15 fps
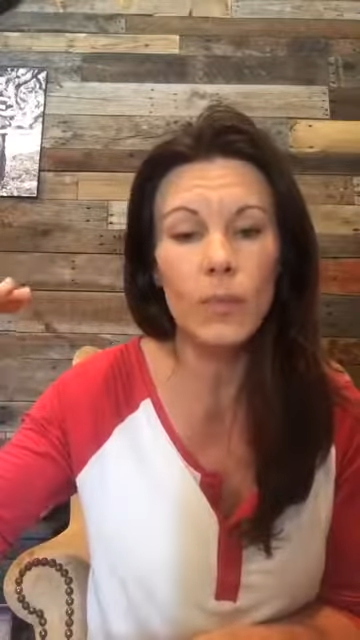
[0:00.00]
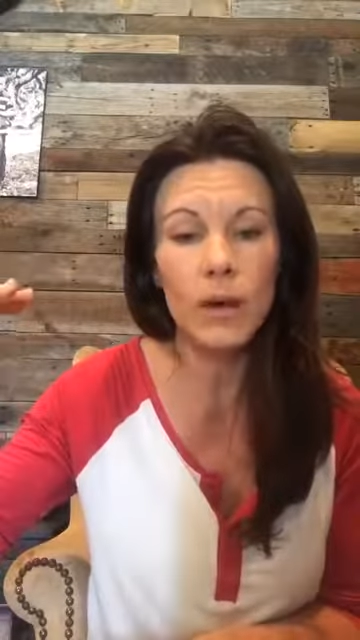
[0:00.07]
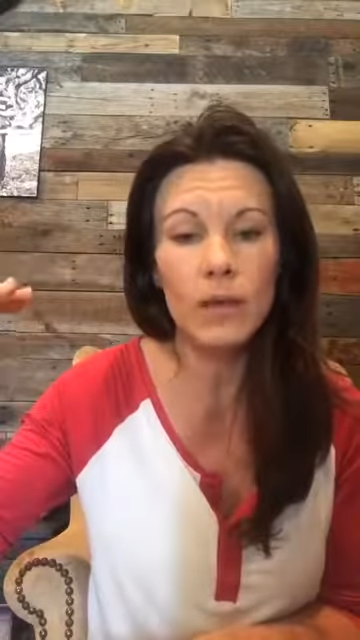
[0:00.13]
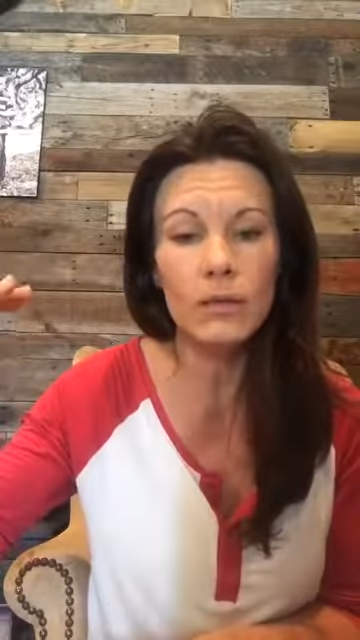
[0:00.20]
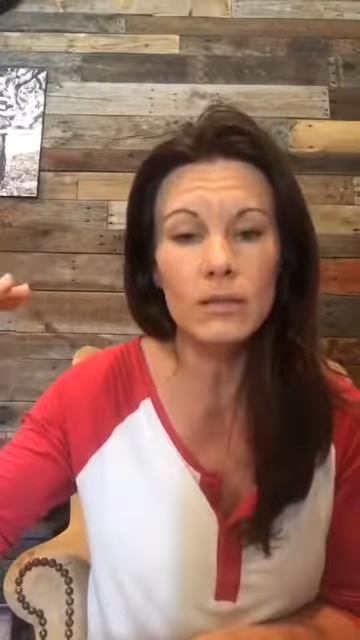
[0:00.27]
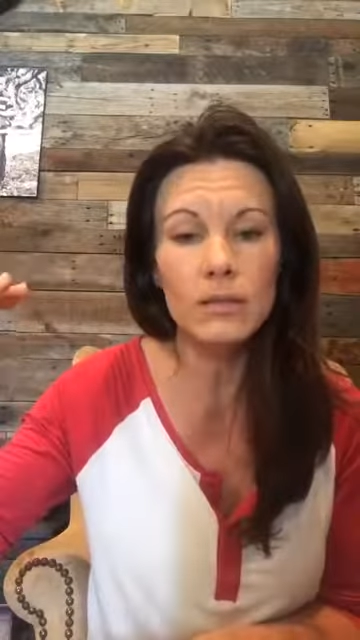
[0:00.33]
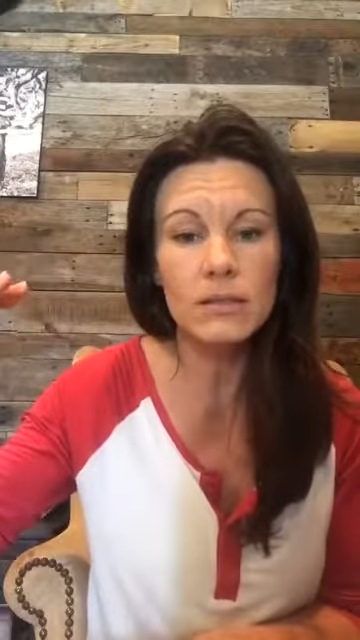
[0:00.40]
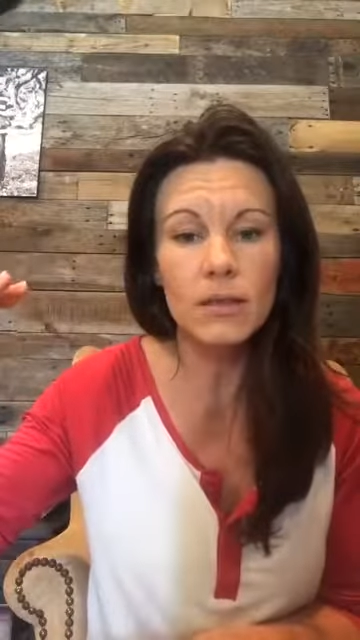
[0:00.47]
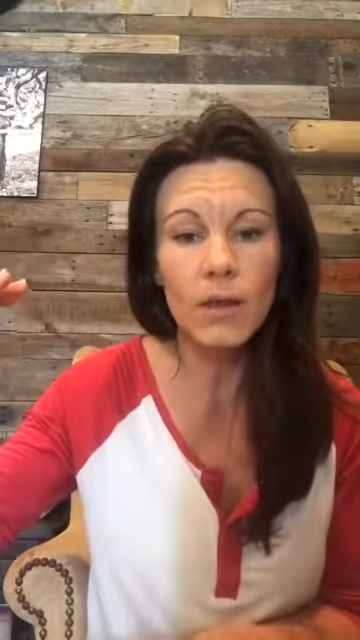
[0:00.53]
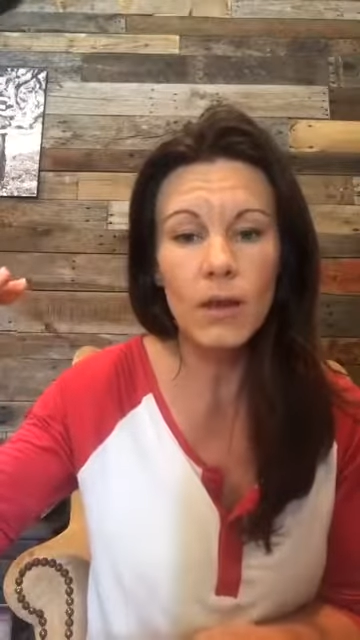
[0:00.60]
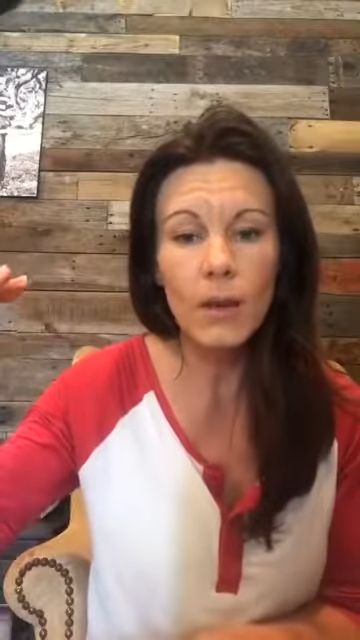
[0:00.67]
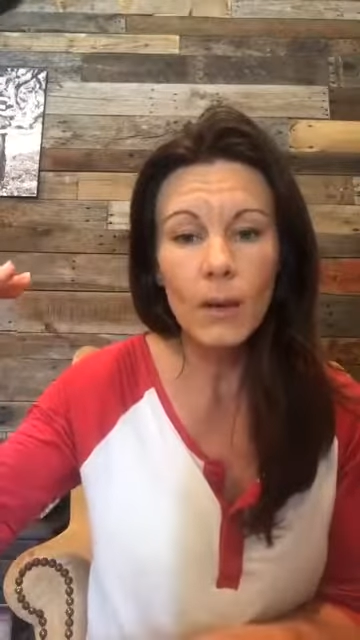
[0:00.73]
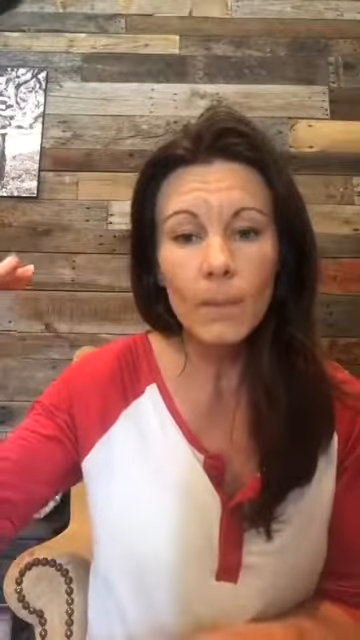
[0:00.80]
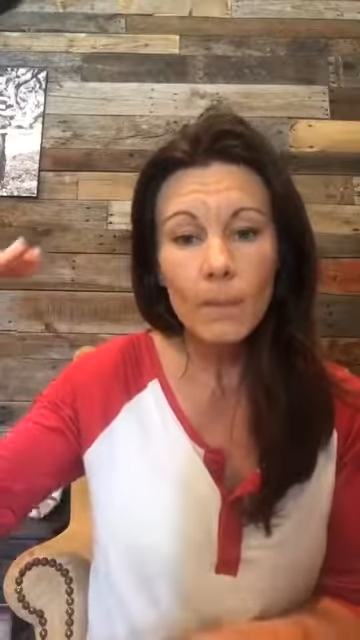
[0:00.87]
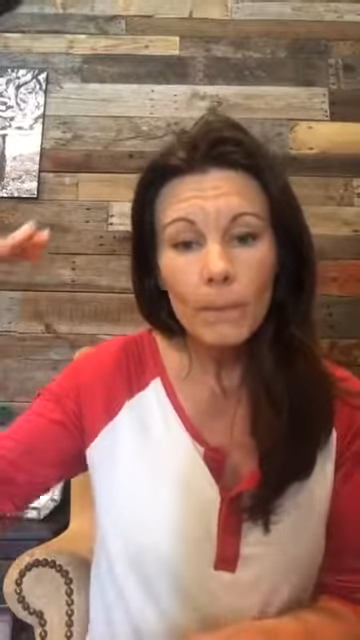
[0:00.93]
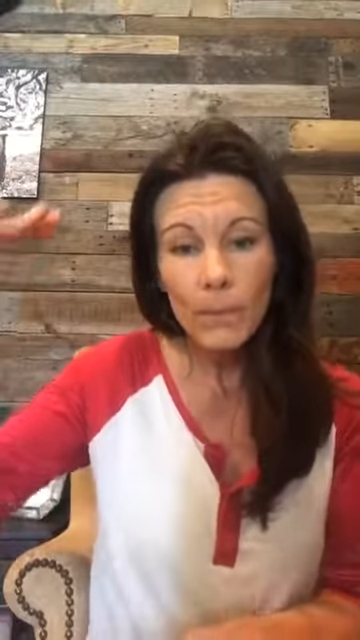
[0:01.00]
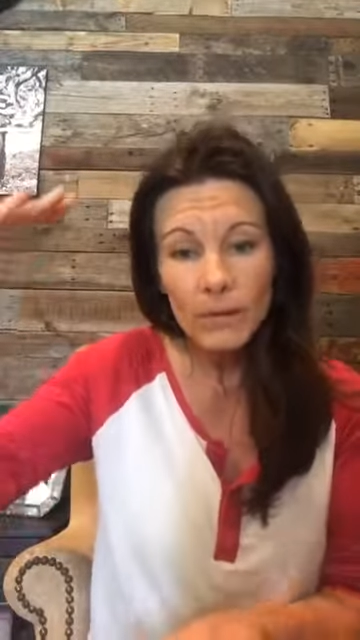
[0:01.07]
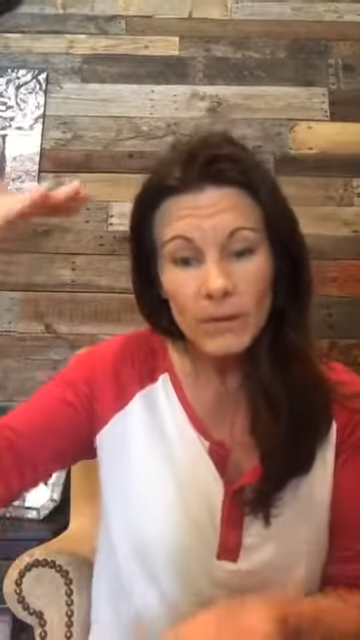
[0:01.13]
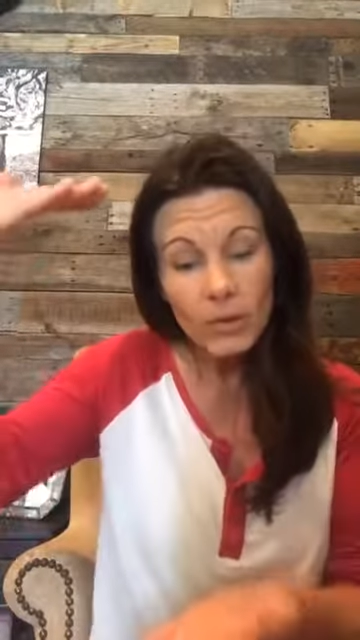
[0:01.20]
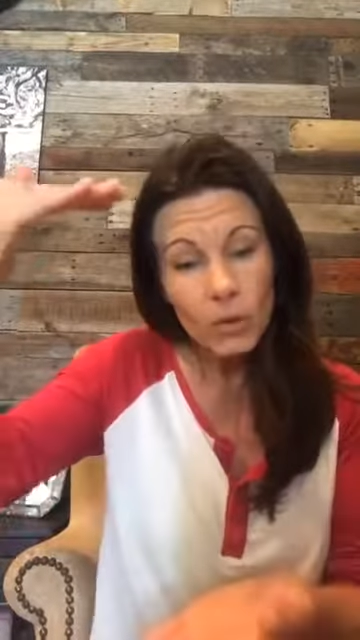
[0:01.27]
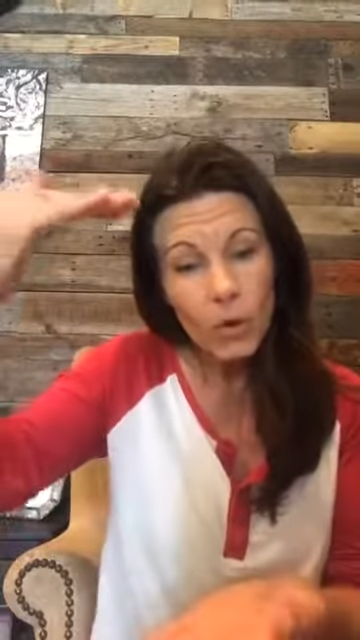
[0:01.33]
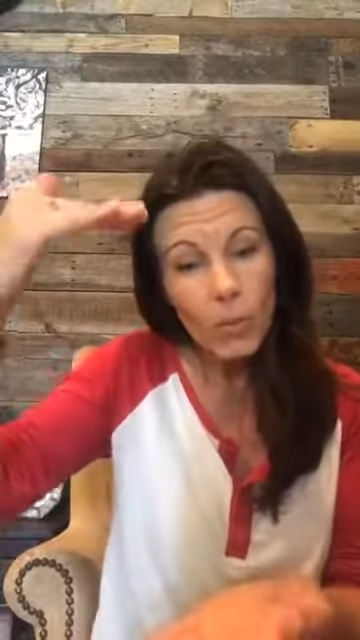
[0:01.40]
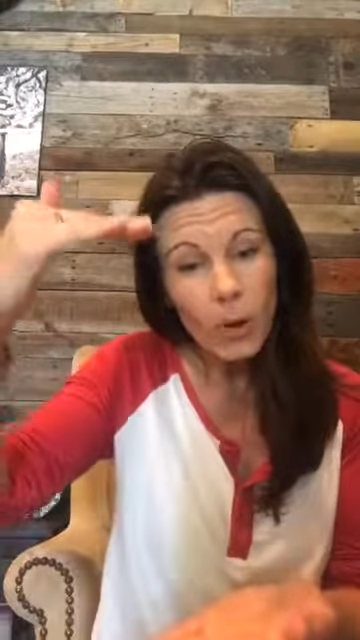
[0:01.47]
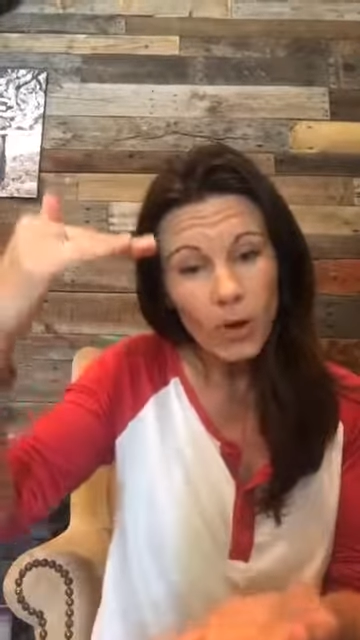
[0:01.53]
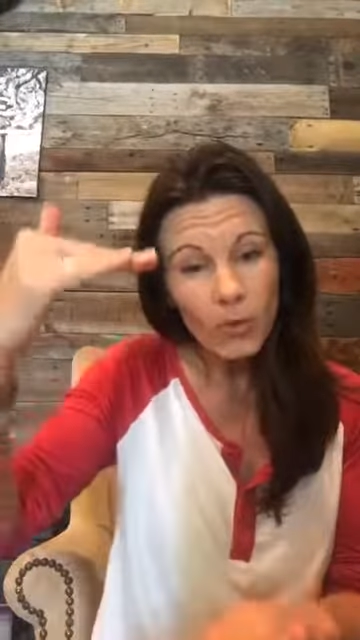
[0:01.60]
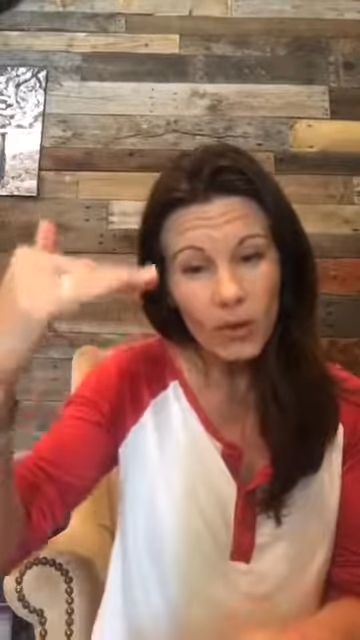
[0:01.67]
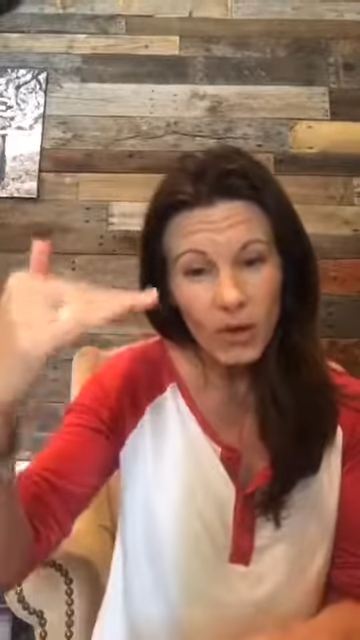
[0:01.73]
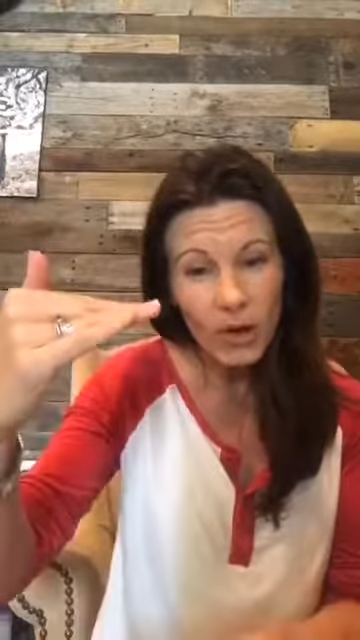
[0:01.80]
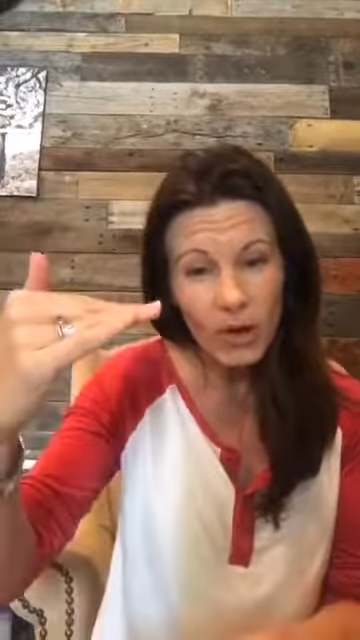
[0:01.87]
months. But the little bottle of